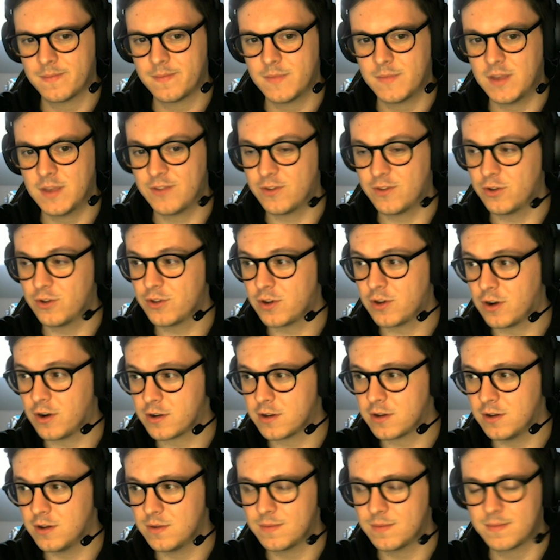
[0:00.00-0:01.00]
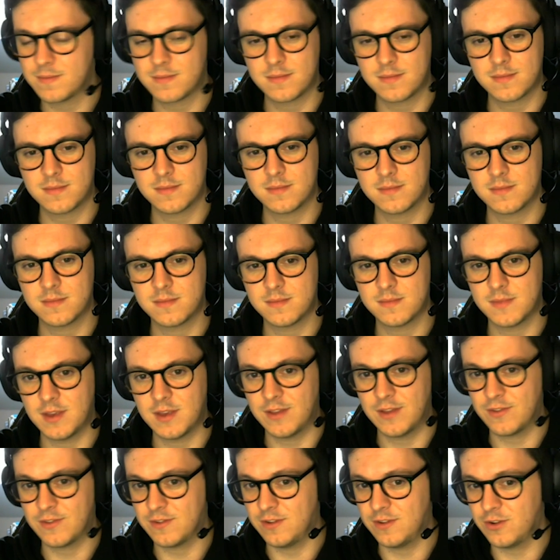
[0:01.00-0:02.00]
It's a good card though.
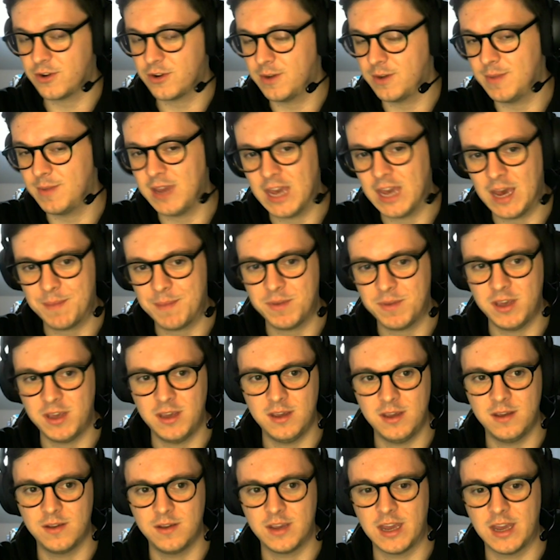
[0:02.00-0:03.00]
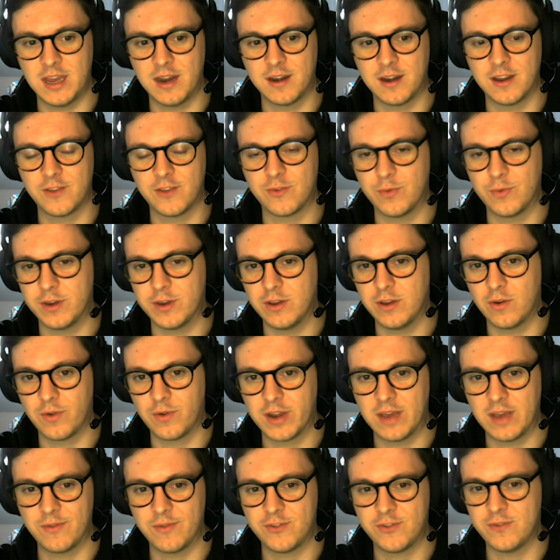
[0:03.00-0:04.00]
You're gonna be happy getting this when you already
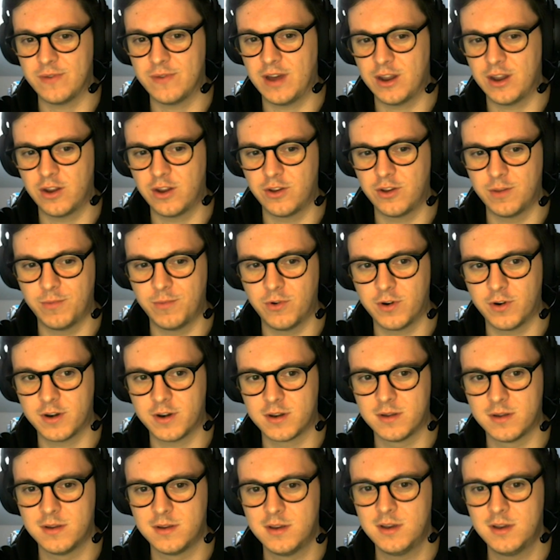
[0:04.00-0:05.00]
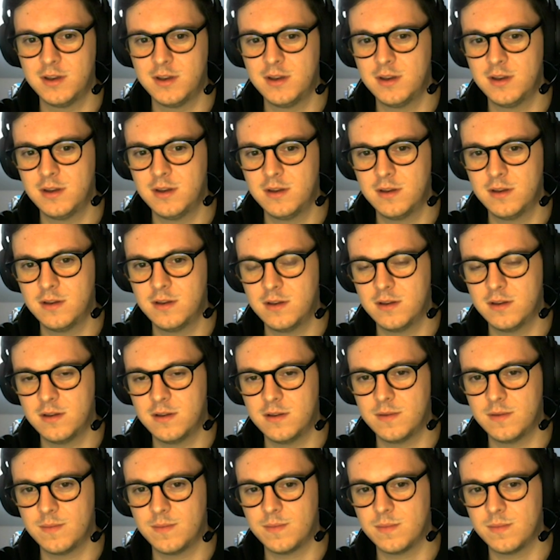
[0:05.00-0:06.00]
have Shyvana on the board.
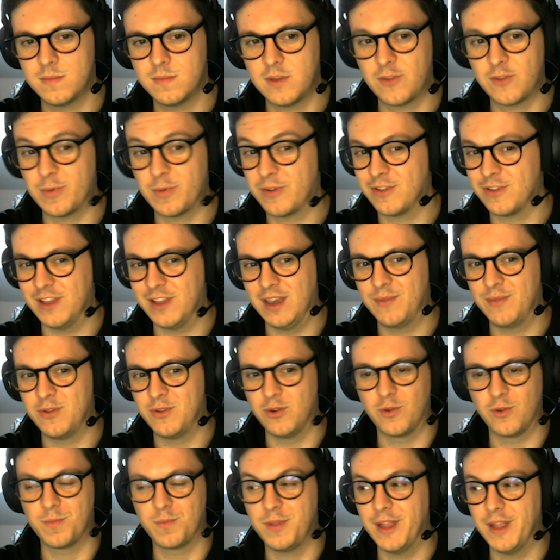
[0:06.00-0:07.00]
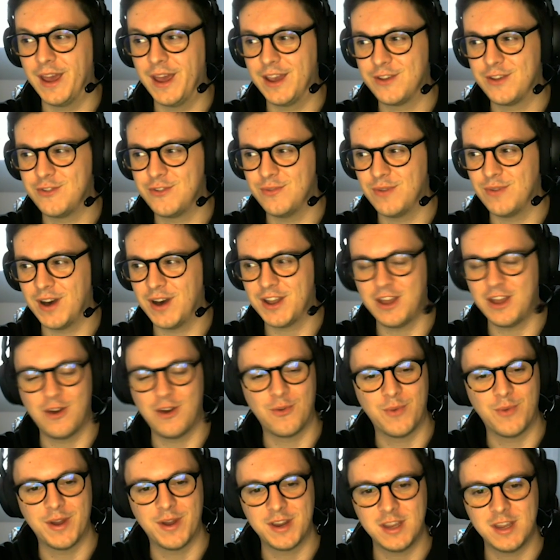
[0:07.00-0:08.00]
Especially if you're playing Shyvana
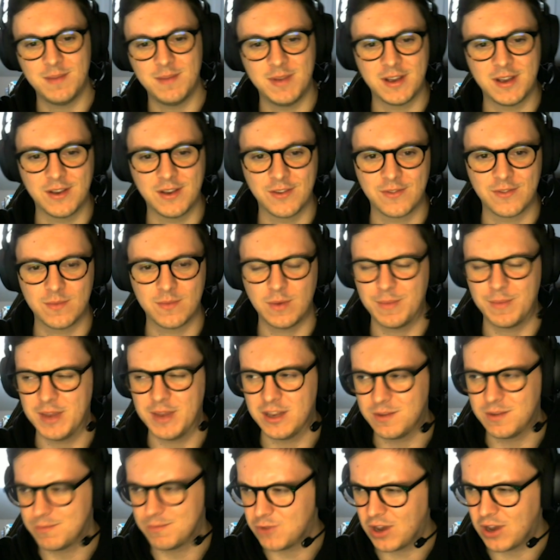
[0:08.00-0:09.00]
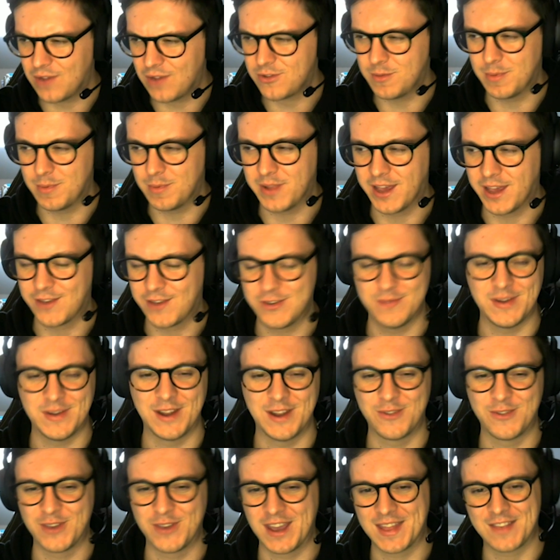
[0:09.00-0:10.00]
already, because I mean you have to be playing
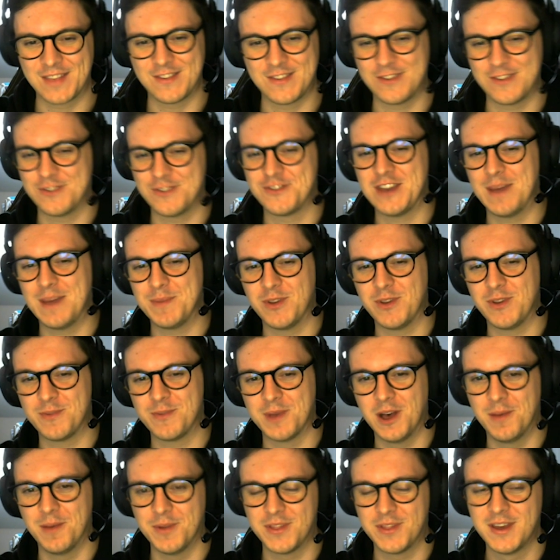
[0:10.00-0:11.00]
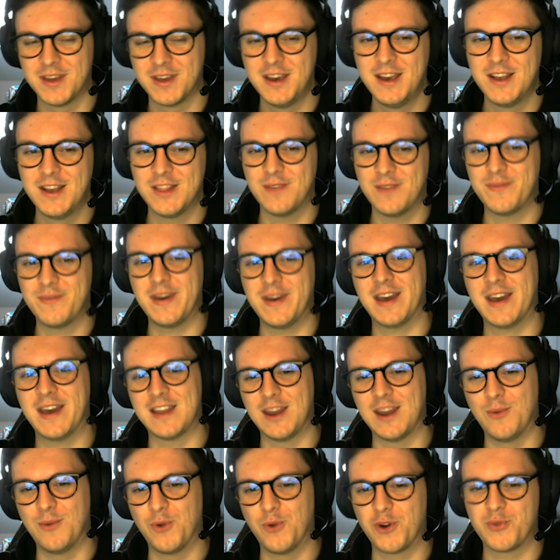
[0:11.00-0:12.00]
Shyvana to get this as a champion spell. But the fact that
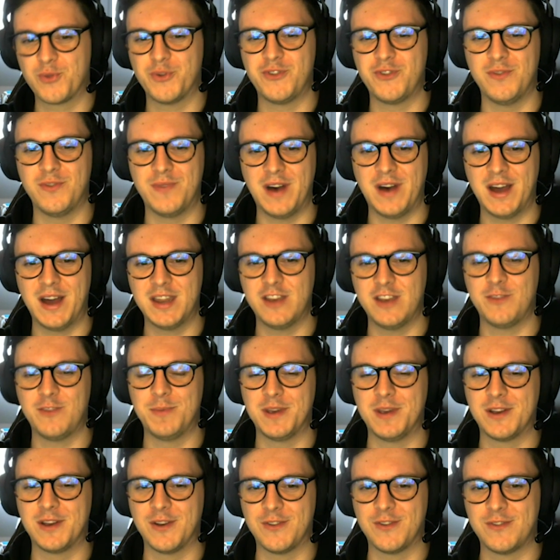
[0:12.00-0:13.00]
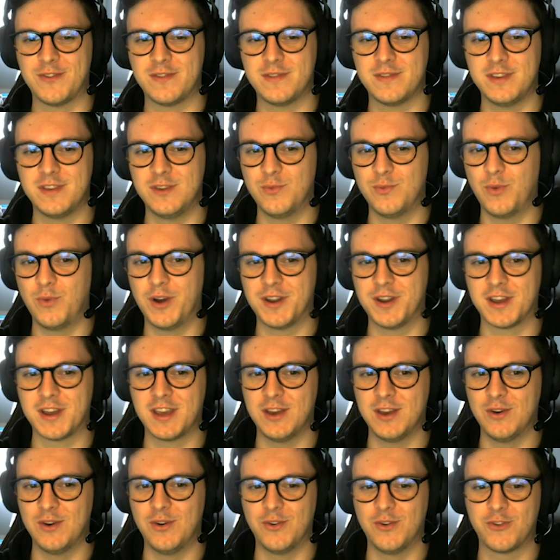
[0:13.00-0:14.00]
it worked with Shyvana is because you want to
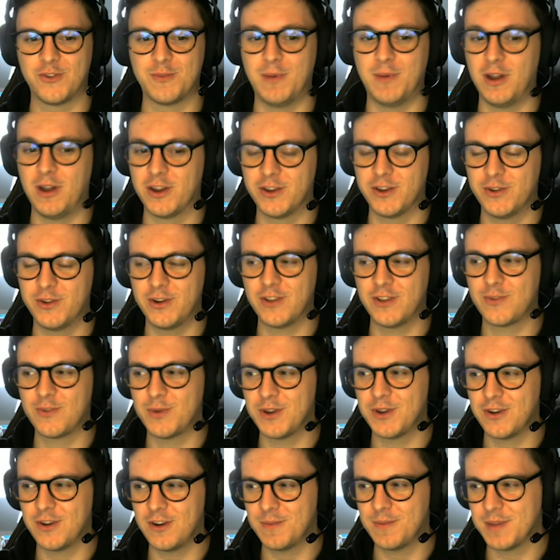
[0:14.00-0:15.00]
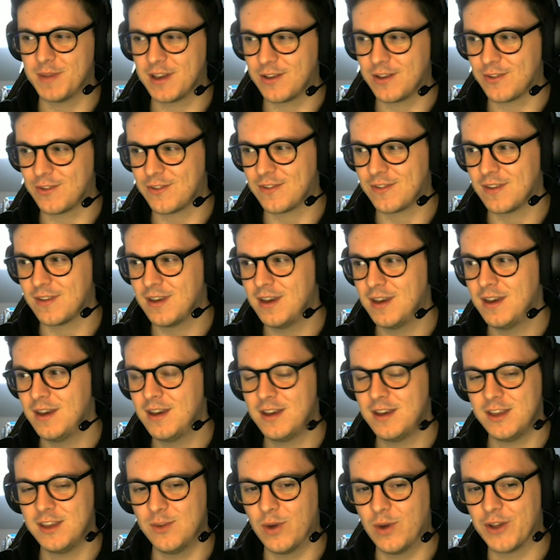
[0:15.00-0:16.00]
kill smaller units with her because
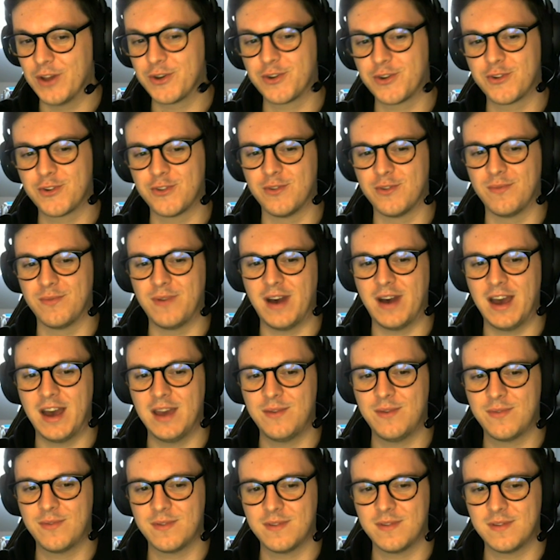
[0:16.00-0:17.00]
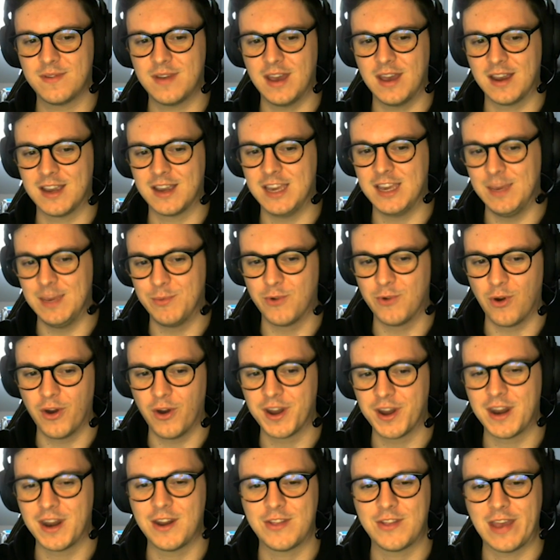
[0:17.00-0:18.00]
you want her to survive and keep growing
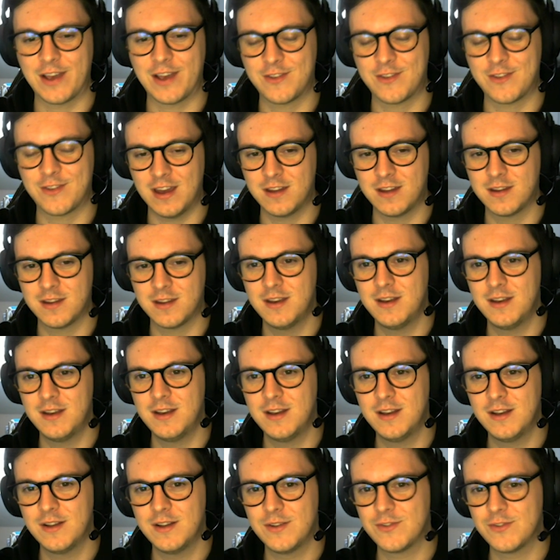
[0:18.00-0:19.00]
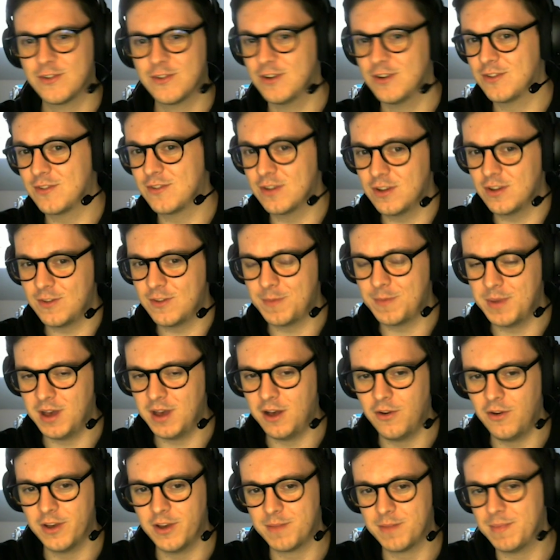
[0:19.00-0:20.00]
that attack stat. So it's a good
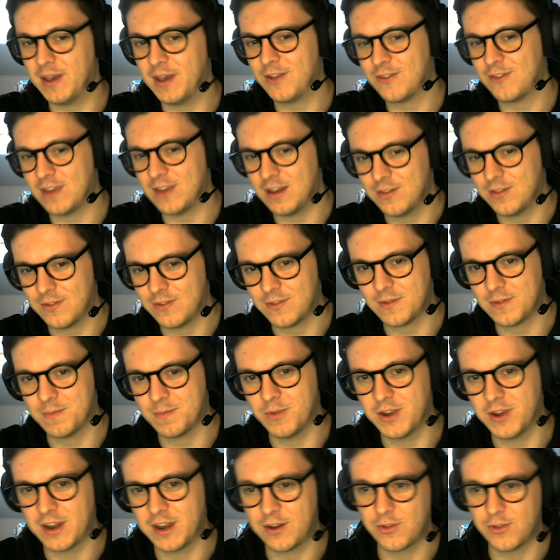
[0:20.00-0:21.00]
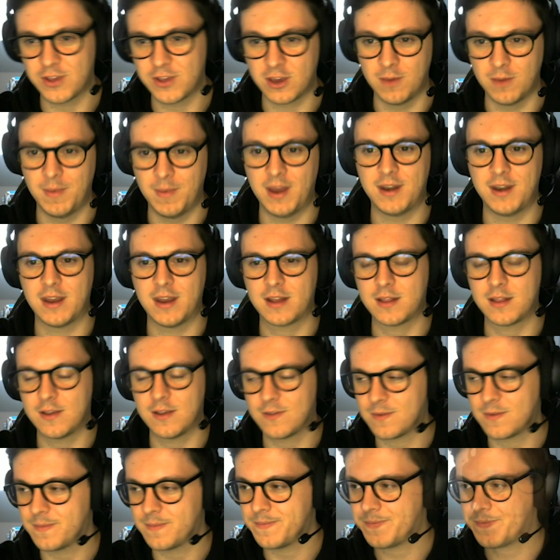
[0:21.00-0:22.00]
spell. It makes sense, but I don't think you main deck
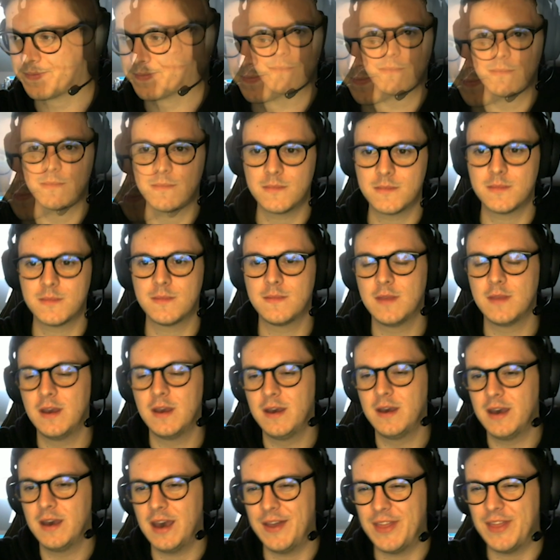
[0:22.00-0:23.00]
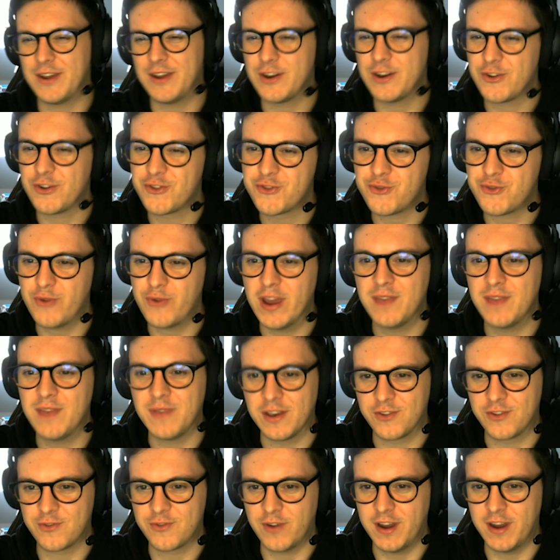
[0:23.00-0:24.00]
this. And then there's Strafing
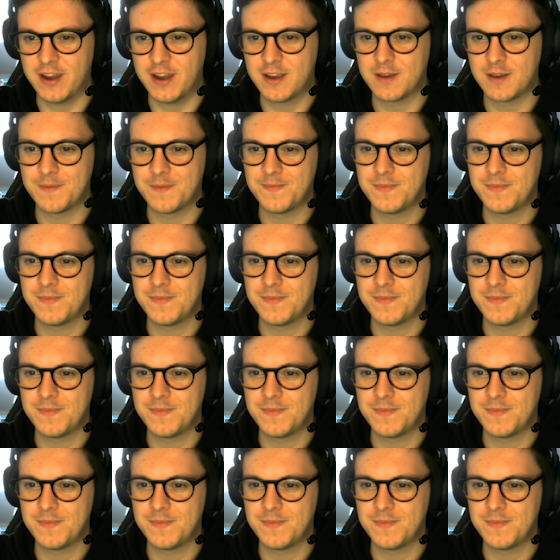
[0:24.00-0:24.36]
Strike.